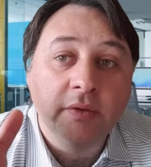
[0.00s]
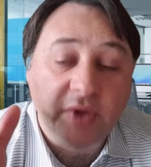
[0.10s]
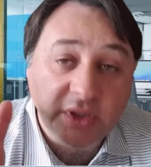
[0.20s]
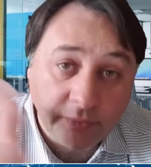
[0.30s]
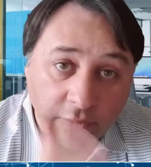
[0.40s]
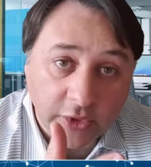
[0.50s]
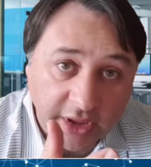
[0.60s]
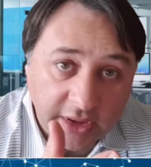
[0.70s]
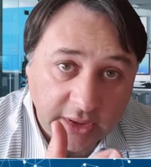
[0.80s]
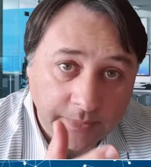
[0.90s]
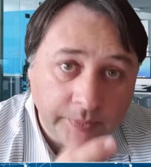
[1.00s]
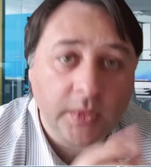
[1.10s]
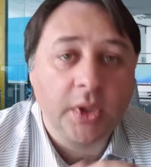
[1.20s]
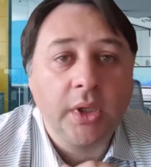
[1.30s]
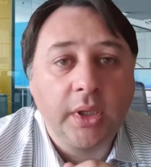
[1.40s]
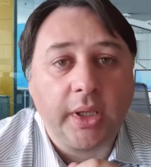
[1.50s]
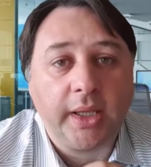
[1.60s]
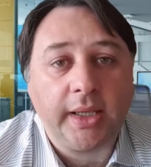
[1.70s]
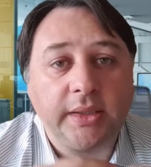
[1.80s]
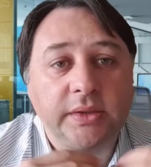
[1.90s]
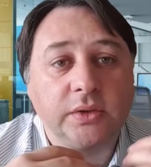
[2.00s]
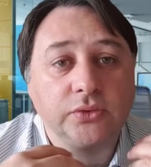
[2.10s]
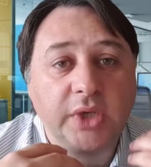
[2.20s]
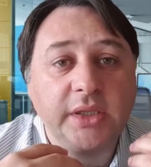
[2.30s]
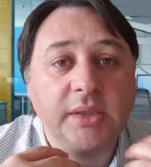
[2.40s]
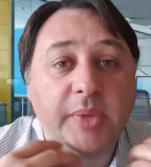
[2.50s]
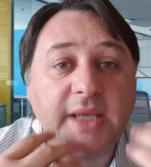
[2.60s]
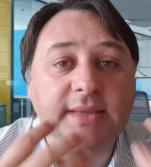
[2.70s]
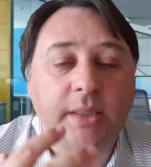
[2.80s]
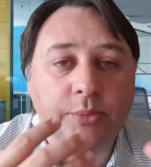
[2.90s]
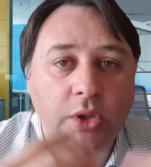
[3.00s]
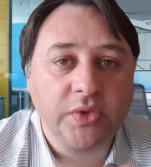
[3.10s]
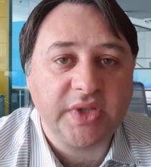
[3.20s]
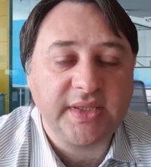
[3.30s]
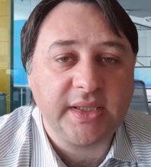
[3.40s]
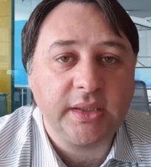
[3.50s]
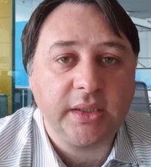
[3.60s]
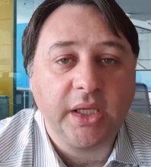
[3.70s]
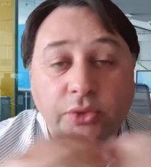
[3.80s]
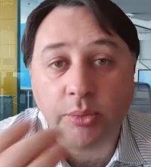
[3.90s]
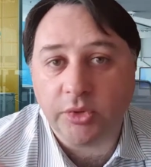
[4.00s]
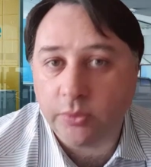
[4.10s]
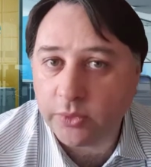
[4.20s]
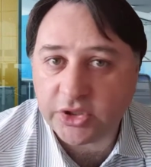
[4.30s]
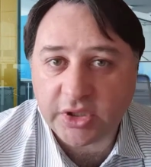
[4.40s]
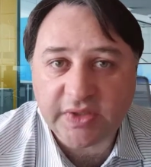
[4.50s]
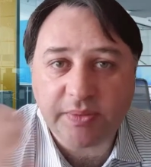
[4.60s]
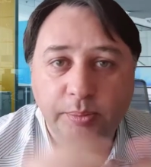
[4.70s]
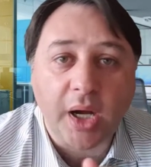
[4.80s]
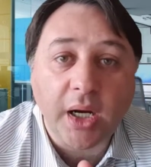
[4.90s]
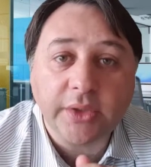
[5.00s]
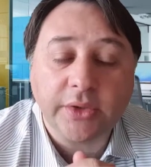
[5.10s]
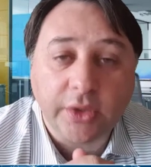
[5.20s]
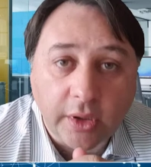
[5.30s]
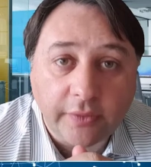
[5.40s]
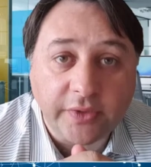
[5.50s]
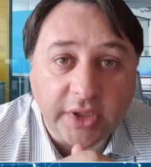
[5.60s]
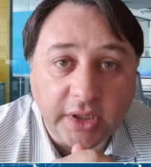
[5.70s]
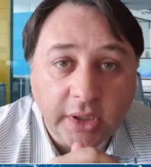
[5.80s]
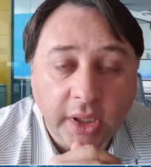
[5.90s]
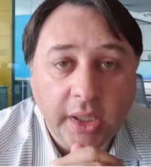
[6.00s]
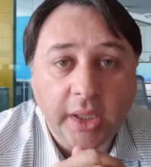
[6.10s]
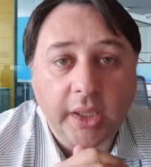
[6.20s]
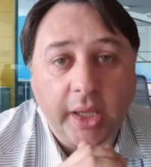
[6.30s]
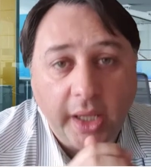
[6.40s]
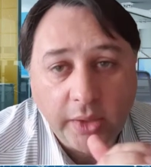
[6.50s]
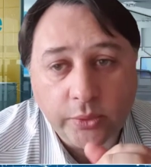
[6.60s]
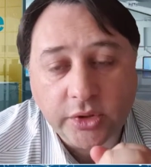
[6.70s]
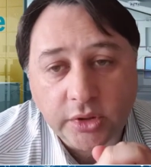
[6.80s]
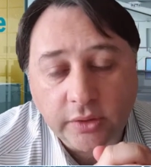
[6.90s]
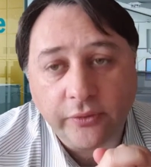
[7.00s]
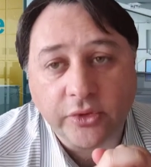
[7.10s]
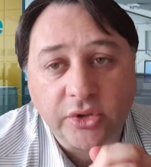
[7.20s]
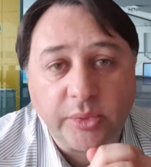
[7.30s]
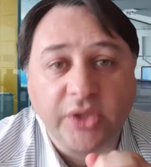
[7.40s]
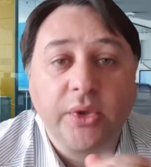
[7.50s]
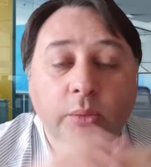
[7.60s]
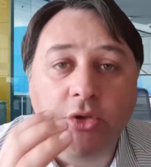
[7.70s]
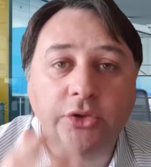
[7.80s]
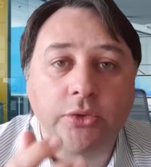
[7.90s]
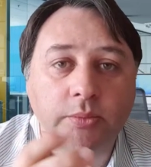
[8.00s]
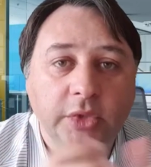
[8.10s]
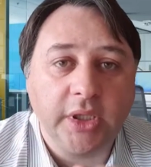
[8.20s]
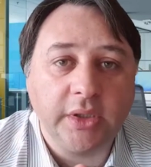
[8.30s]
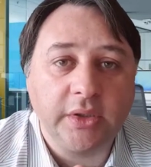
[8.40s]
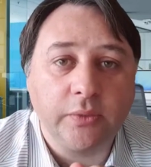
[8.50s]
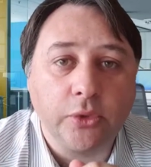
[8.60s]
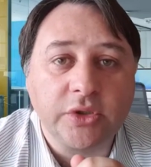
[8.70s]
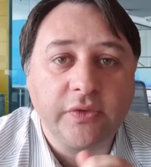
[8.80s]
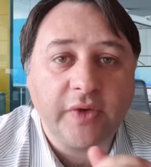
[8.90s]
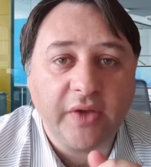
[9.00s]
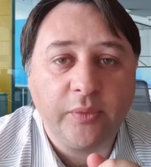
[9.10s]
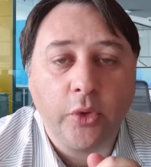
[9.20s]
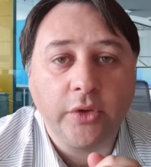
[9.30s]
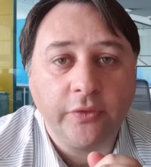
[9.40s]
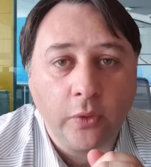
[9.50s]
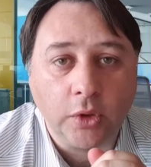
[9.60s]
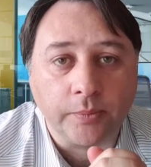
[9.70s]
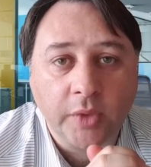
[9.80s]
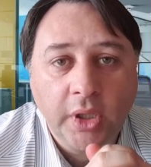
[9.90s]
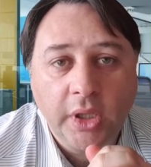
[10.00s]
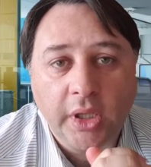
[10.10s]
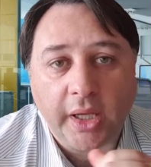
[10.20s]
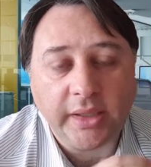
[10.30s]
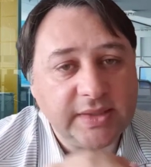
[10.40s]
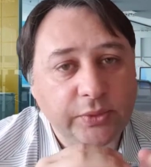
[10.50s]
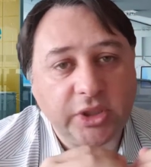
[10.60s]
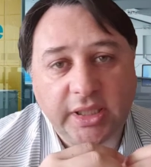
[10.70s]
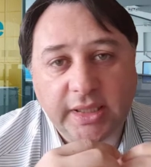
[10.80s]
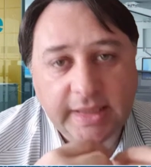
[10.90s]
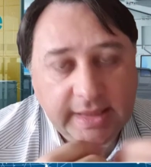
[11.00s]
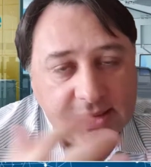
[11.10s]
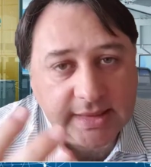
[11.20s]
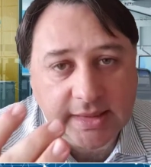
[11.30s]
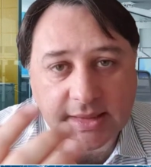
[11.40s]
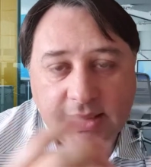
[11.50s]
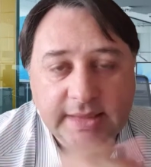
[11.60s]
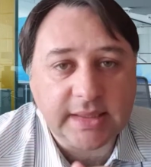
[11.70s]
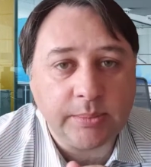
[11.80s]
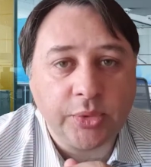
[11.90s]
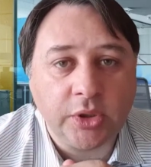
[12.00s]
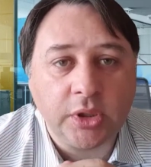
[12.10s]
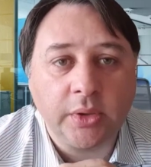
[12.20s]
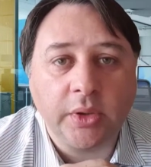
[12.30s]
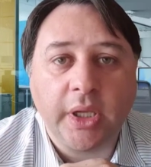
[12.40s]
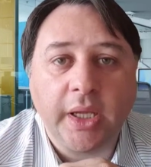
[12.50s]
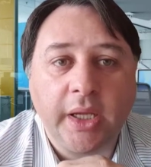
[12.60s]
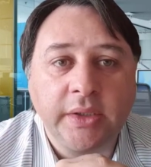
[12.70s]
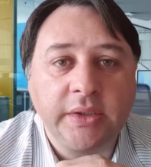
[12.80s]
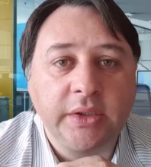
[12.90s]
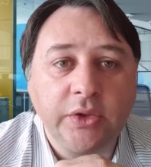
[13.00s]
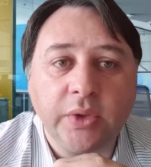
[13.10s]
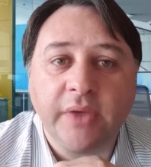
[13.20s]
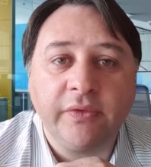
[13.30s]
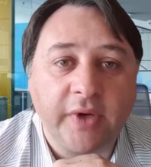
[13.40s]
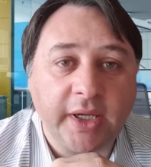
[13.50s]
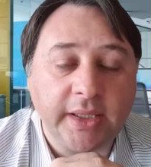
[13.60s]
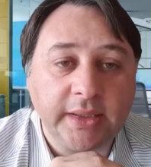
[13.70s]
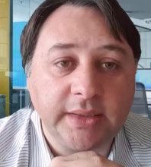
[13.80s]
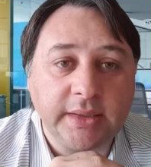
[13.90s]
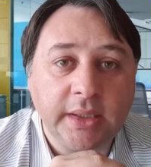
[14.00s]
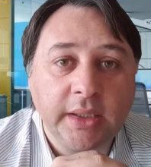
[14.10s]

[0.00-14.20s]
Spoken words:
Phantom 4 data and run the baseline processing in Trimble, which is part of the aerial photogrammetric module in the version 5.4. And it's really easy, it's simple, and you can find